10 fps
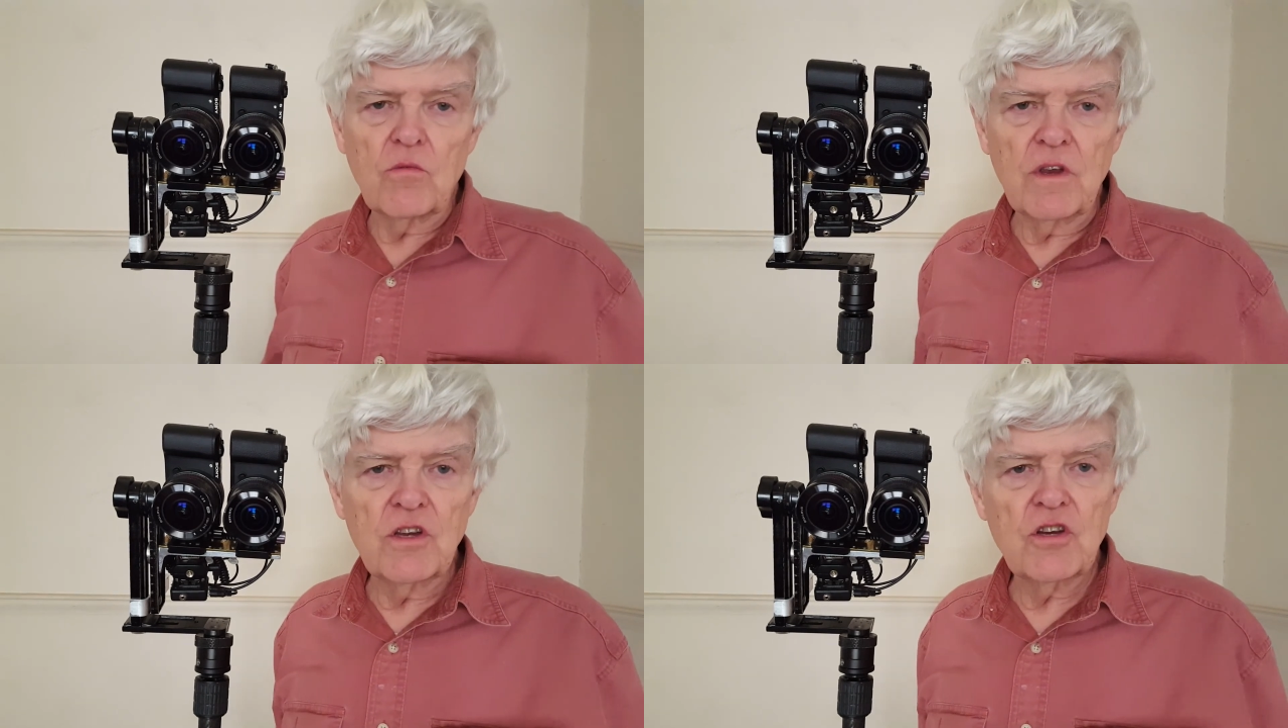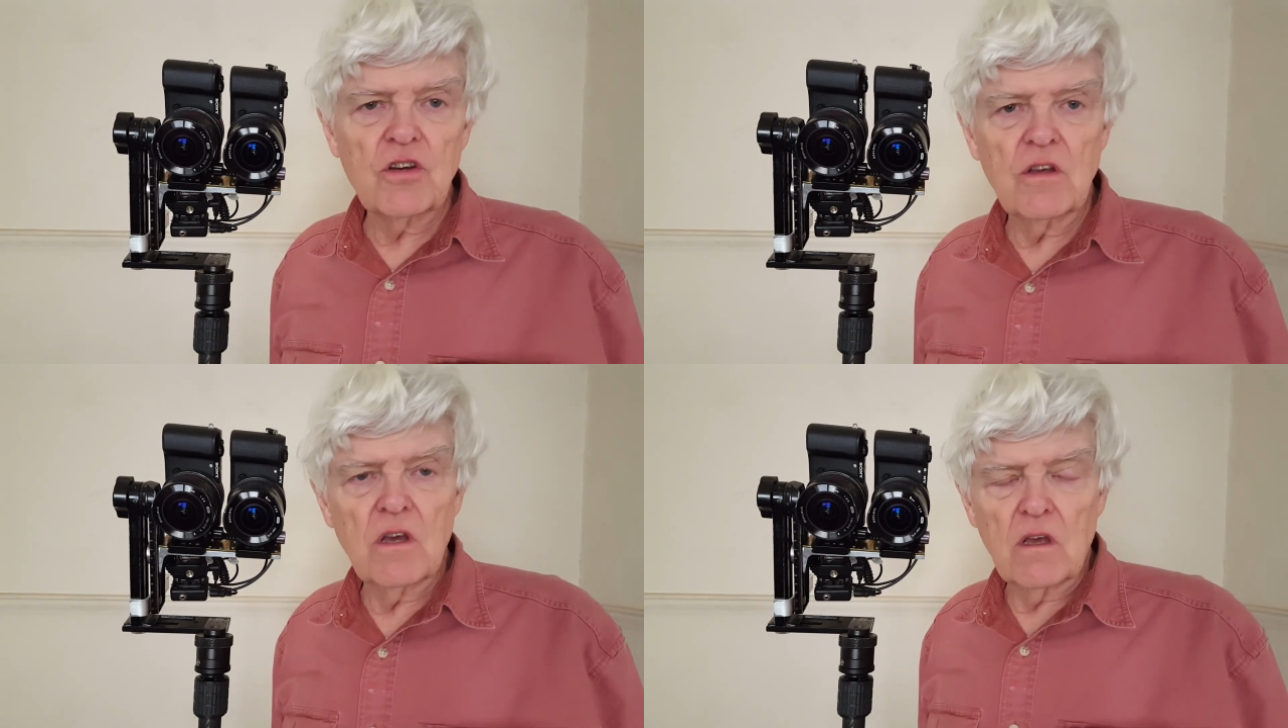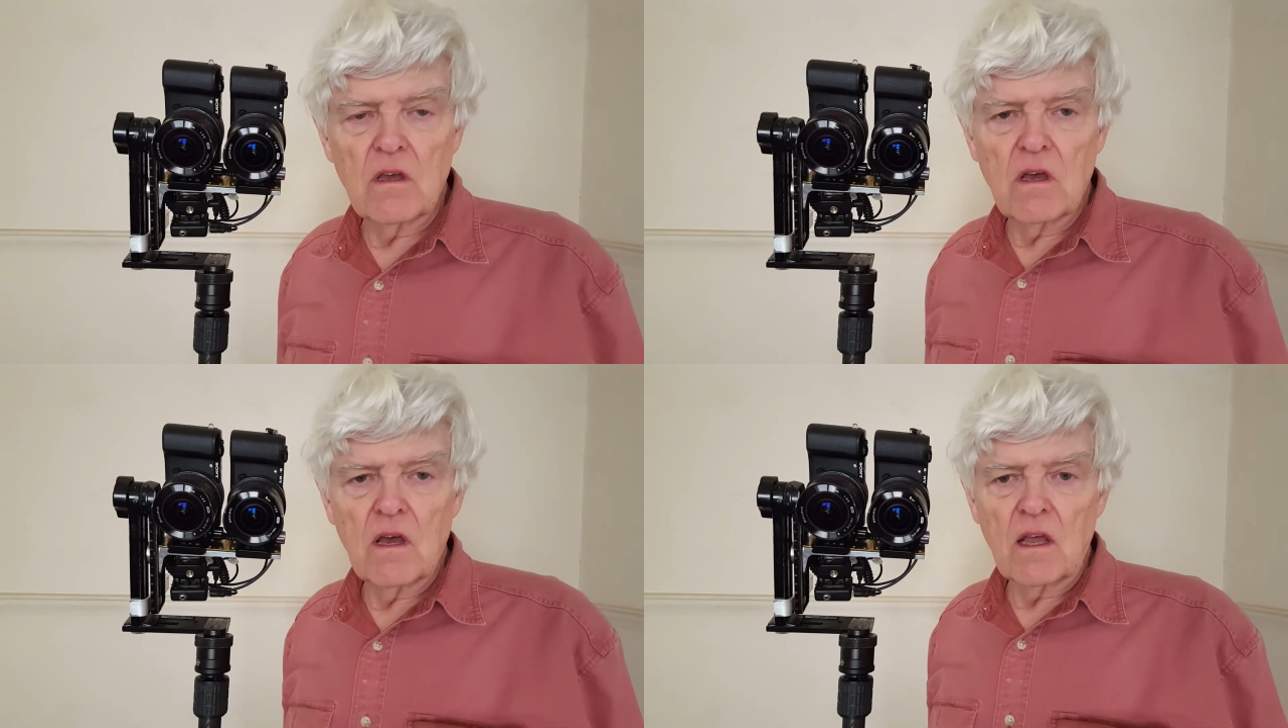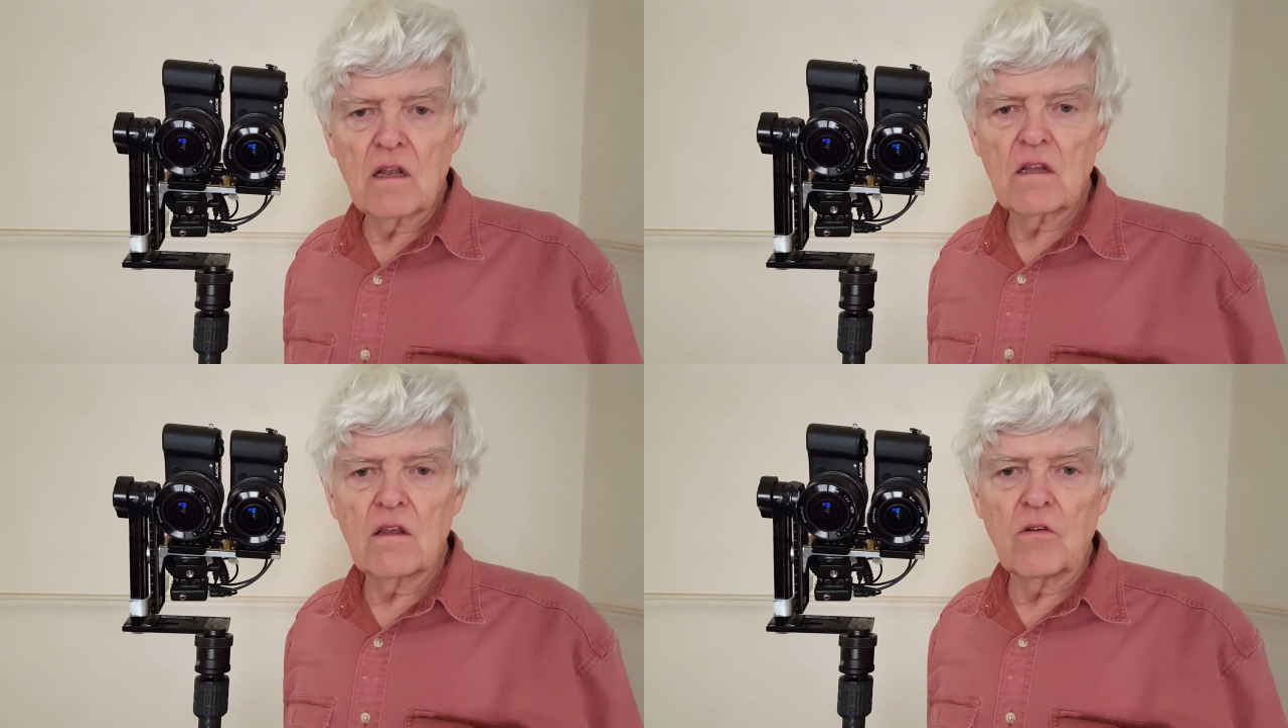which I
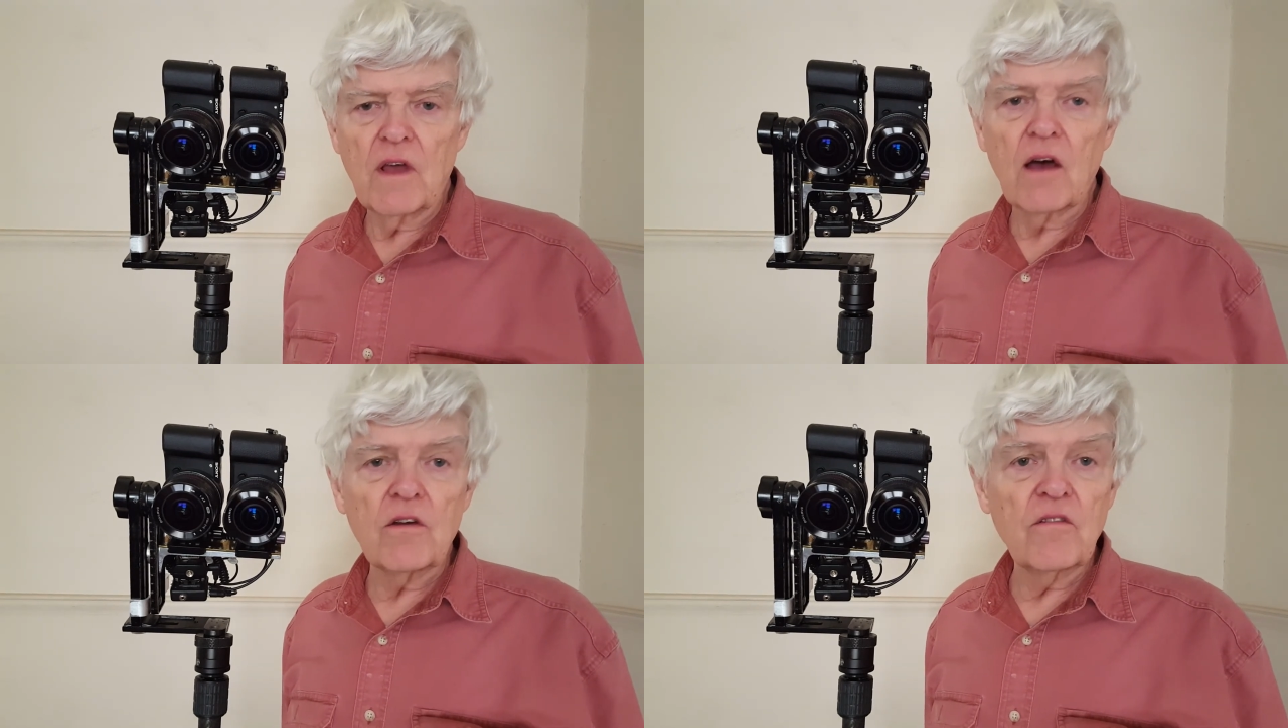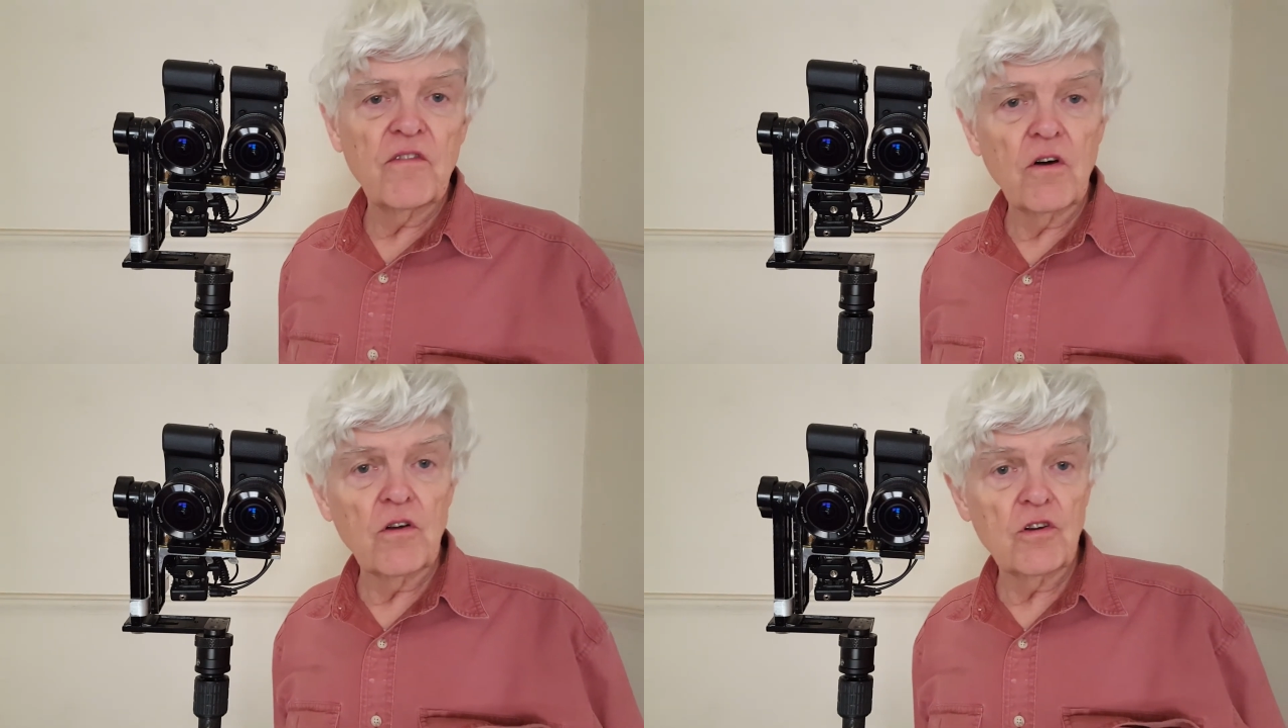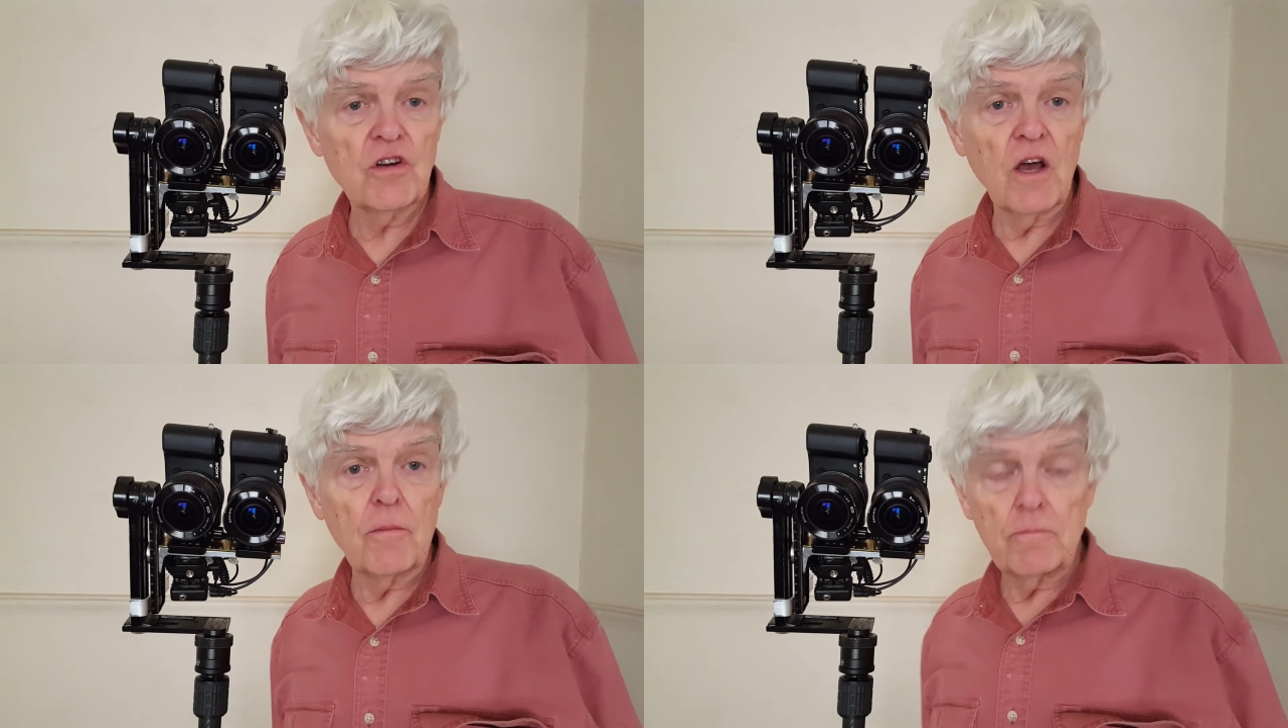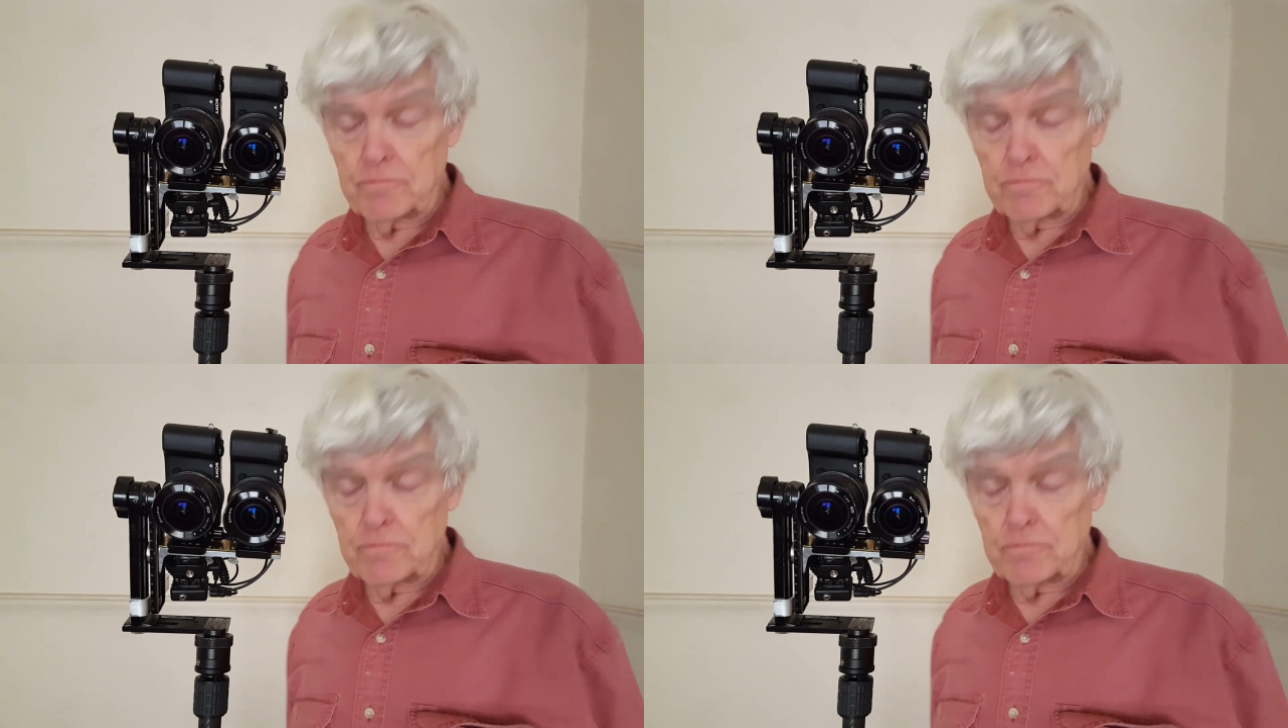clone out in Photoshop.